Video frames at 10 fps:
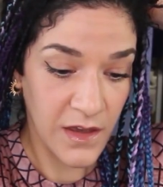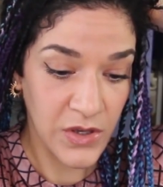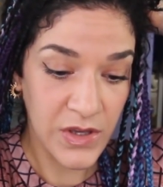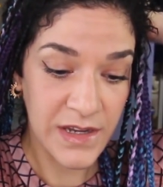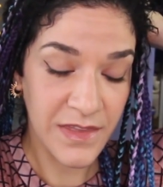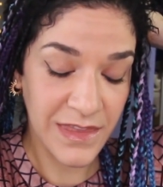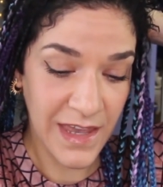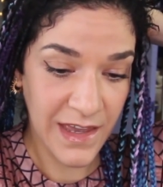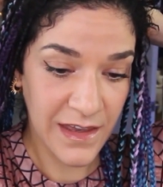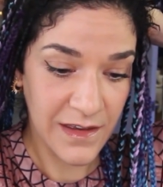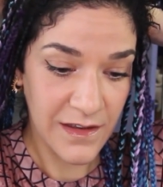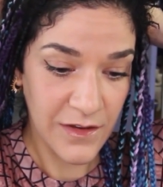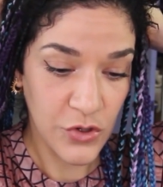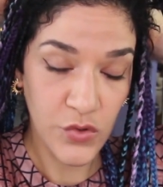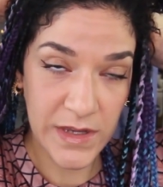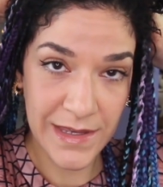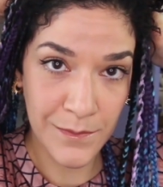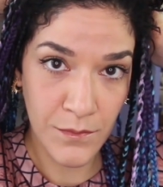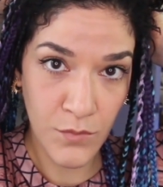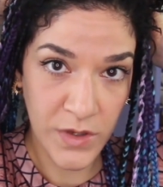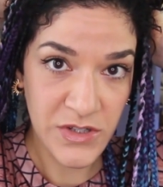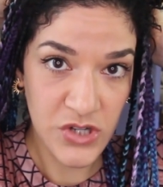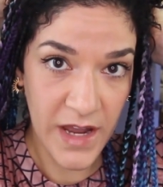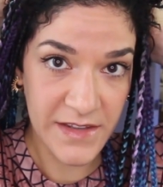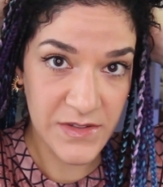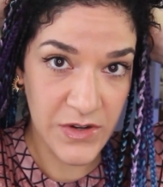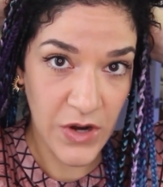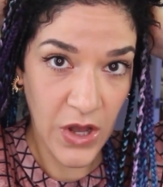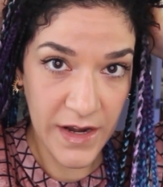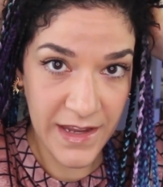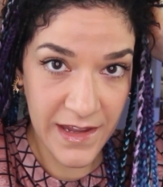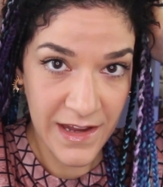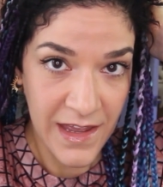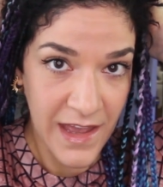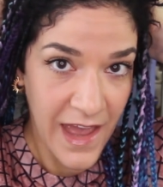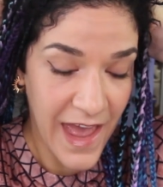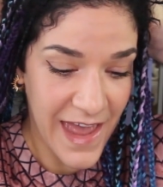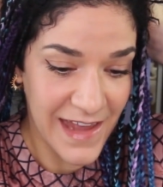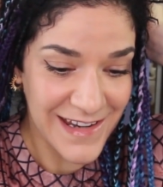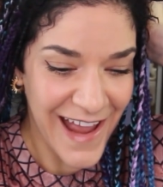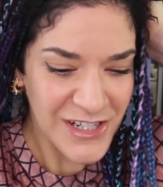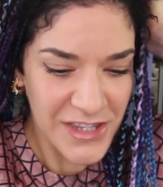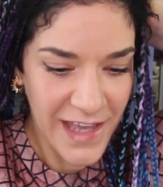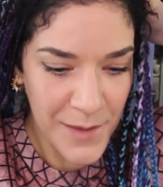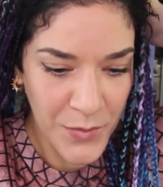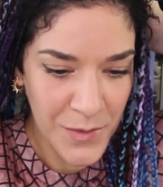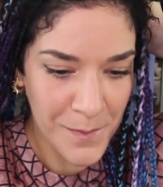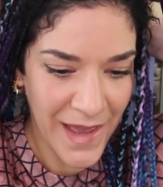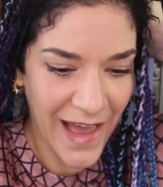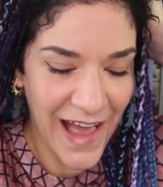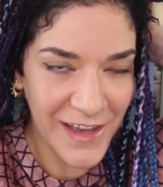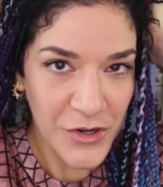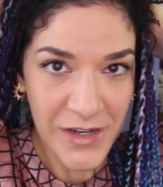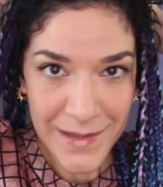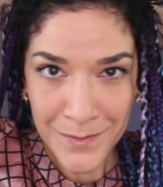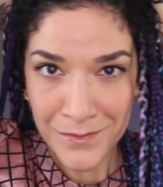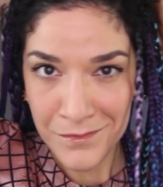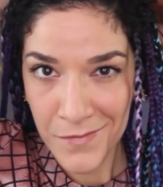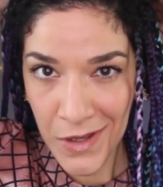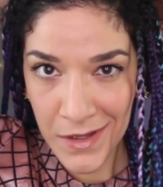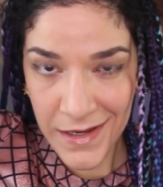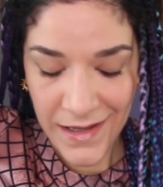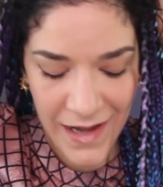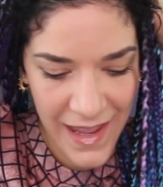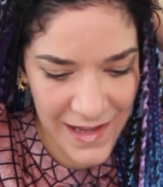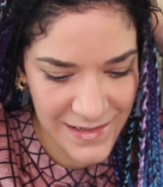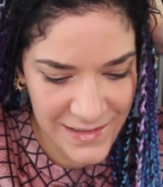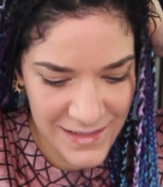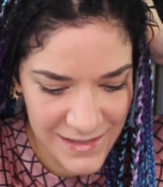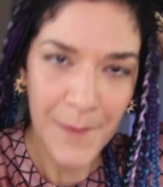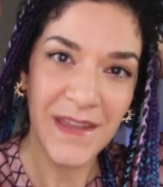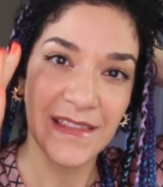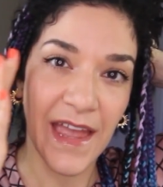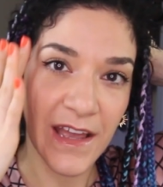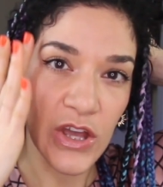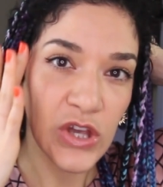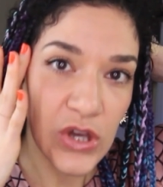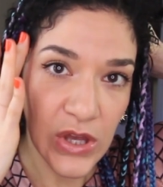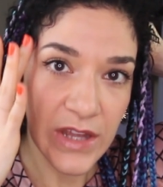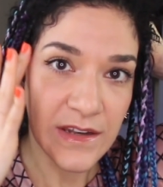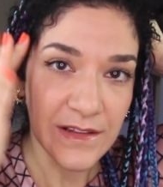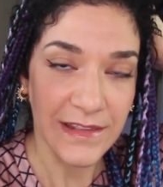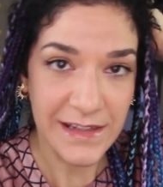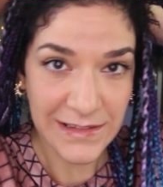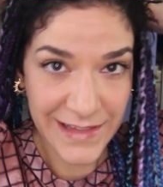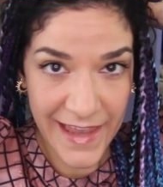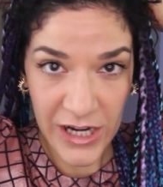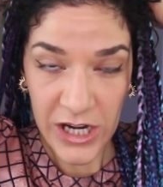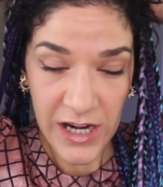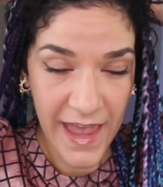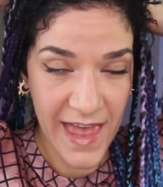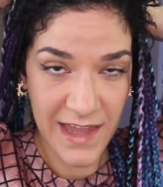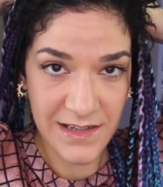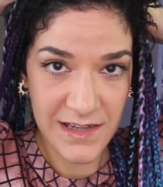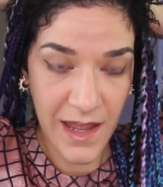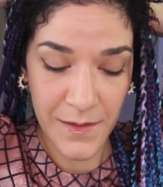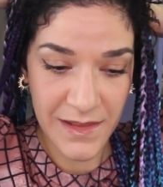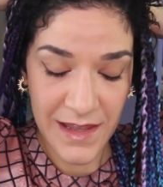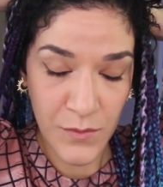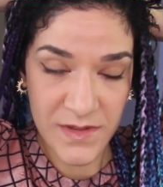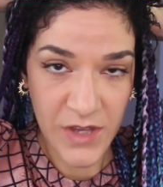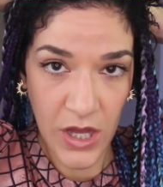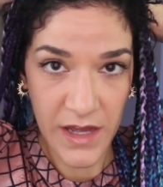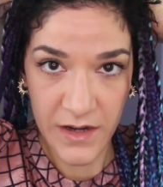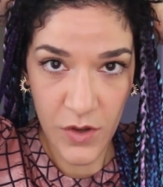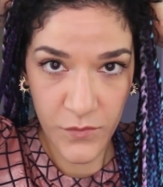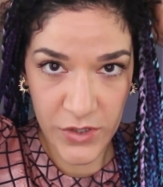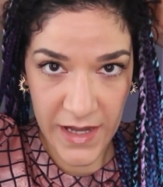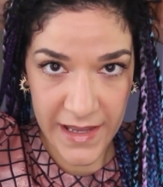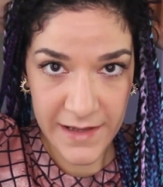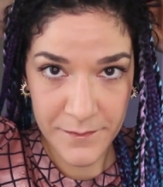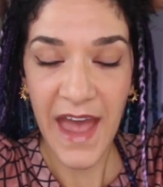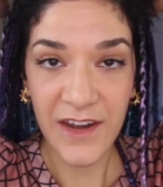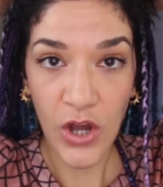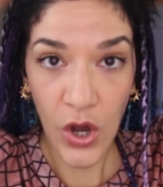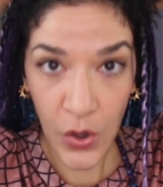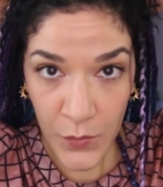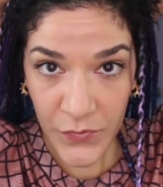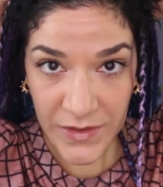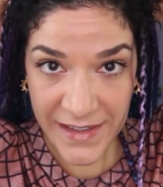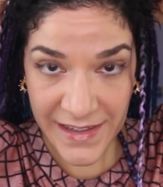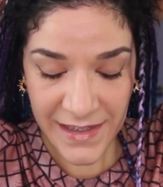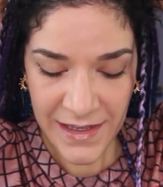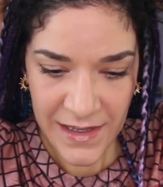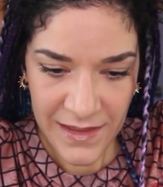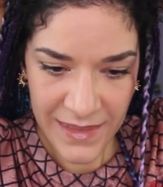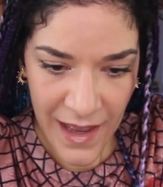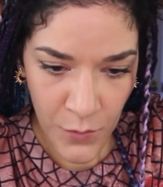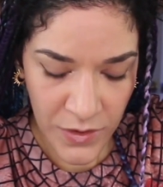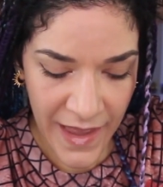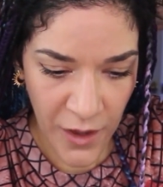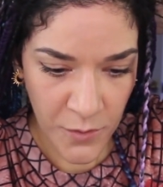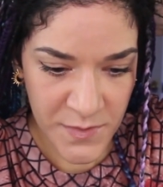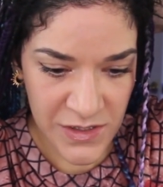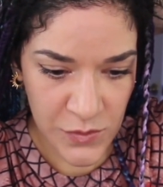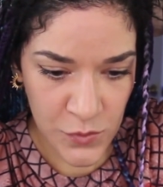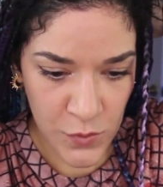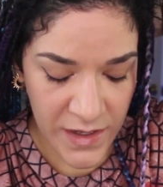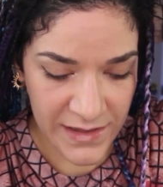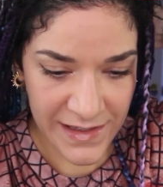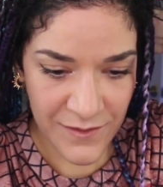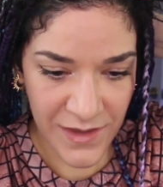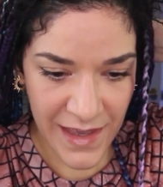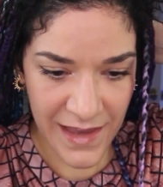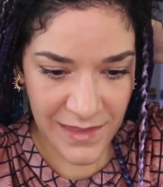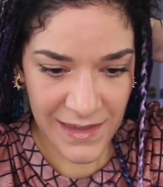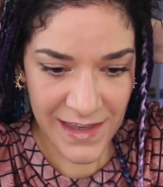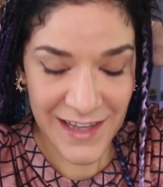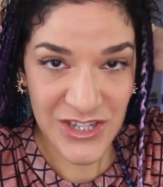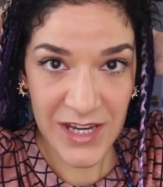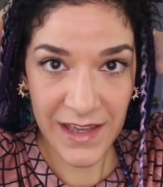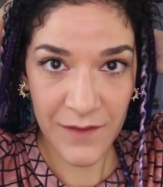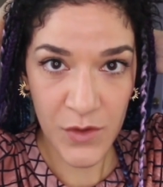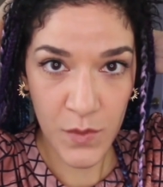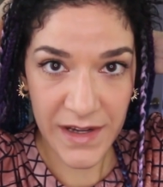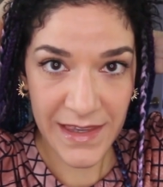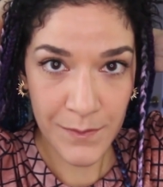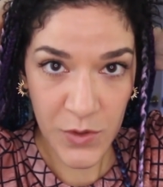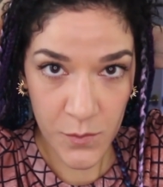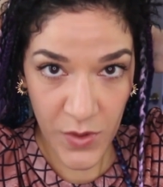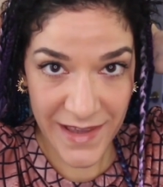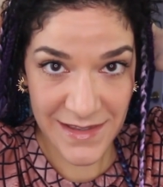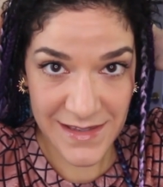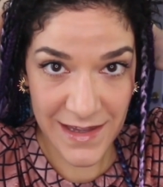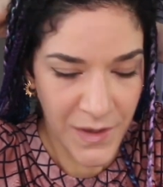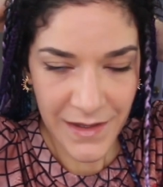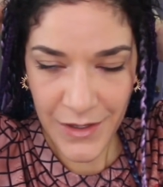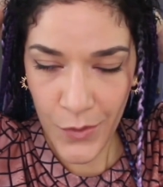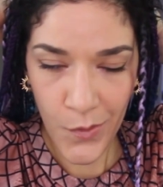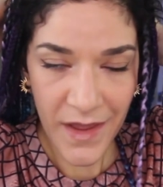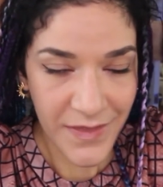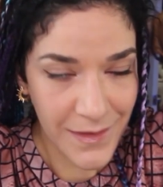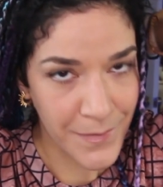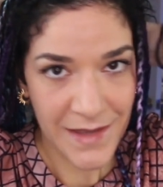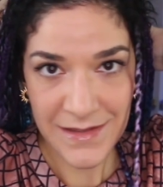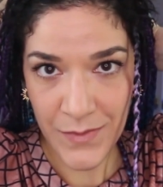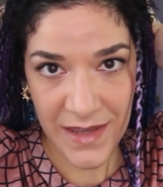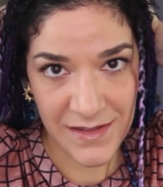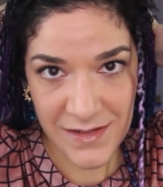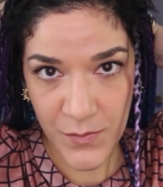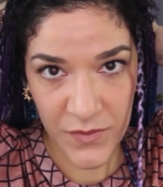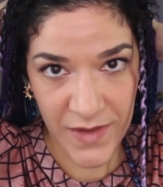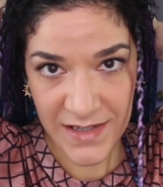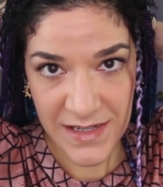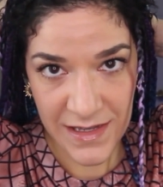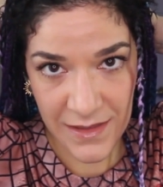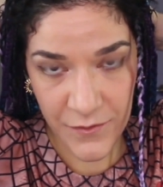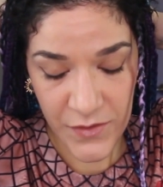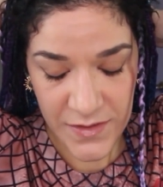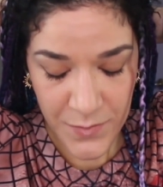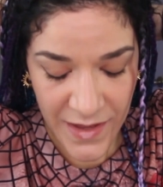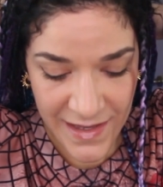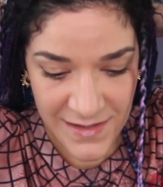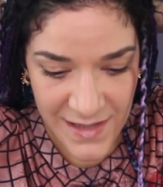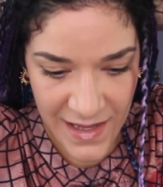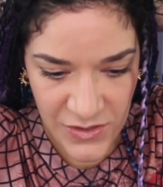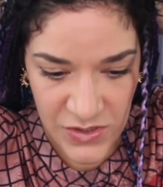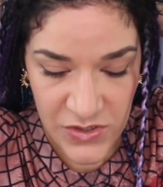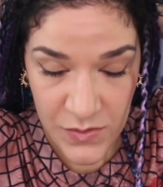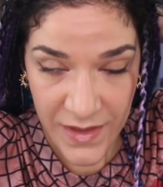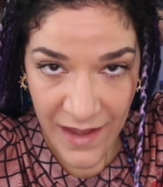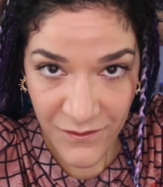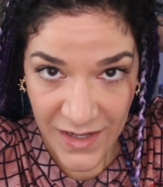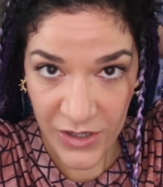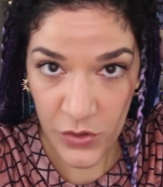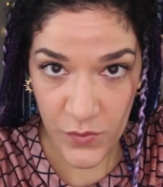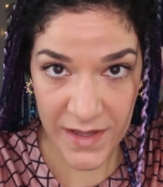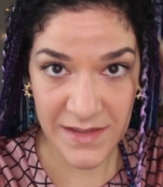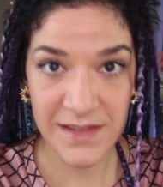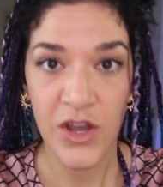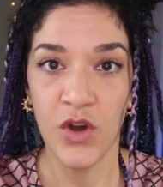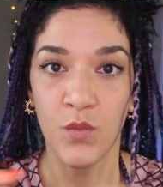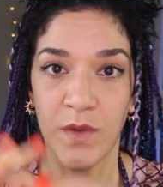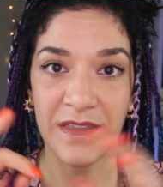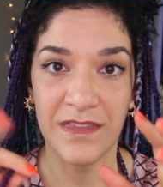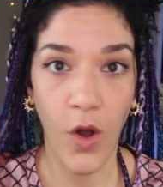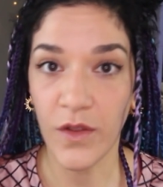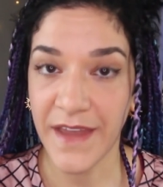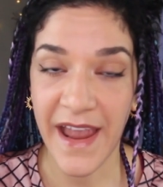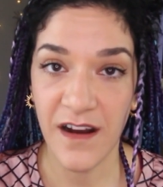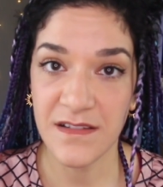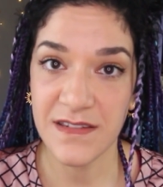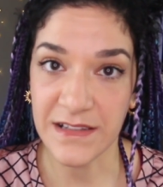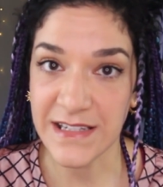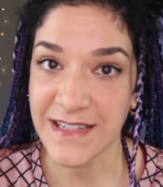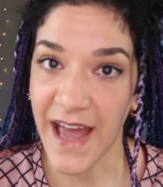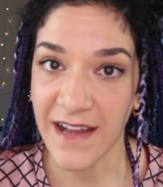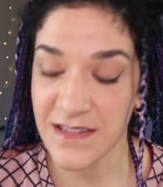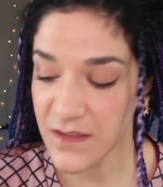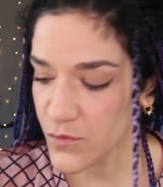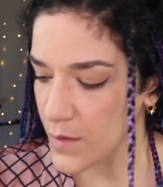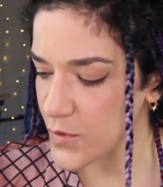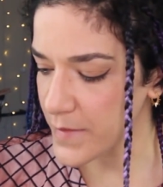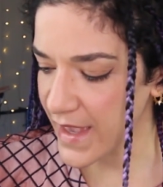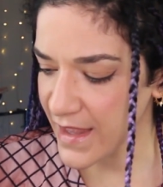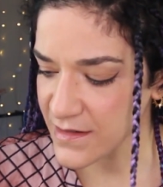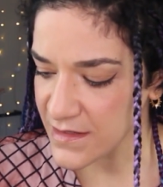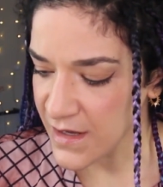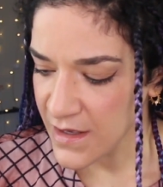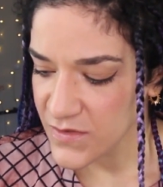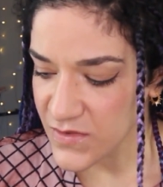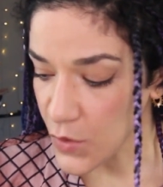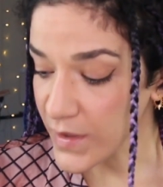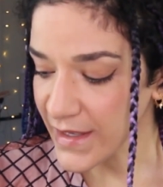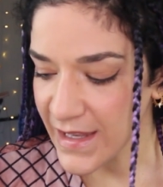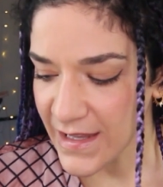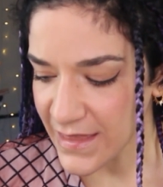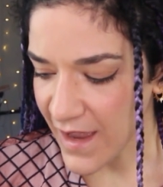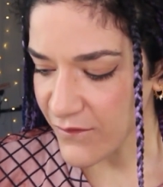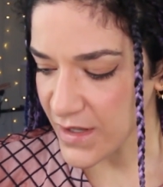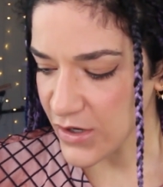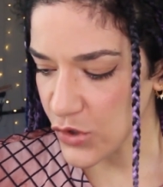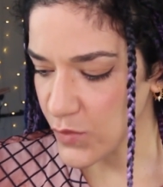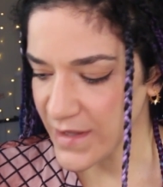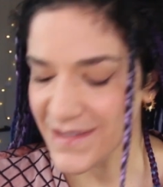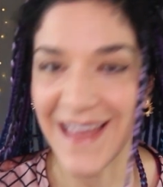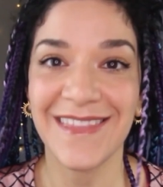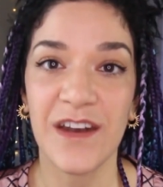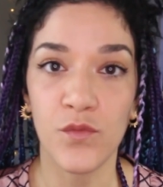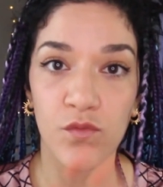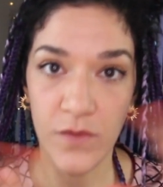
good thick cream moisturizer on it. And actually I put my eye cream on it, and I mean like a good little layer, and it was gone overnight. And hopefully that will help to alleviate the itching if you want to keep your braids in. But you know what? The best way is to prevent it in the first place and to do that vinegar rinse with all the hair still intact in the rubber band, soaking it in that vinegar rinse, and then